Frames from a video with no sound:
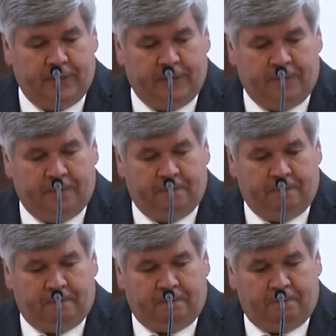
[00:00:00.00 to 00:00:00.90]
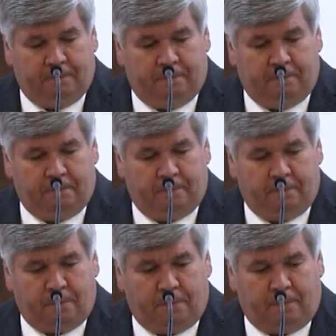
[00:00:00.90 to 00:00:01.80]

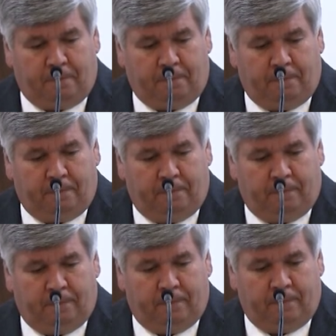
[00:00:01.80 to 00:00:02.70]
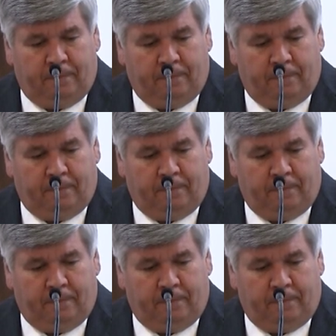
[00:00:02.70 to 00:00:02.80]
(no one is talking)